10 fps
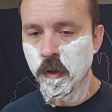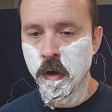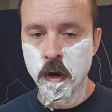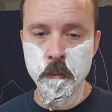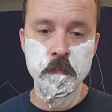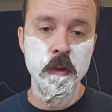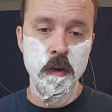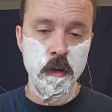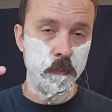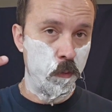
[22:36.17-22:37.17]
Um,
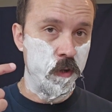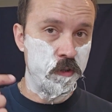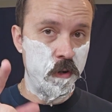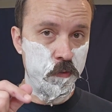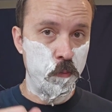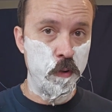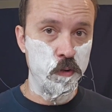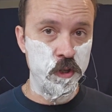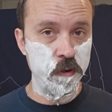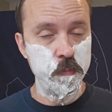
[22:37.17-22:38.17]
when you rinse off, do
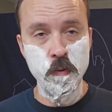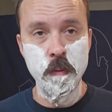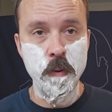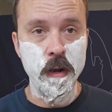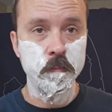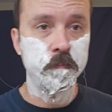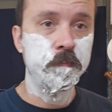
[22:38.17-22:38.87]
post shave. Be right back.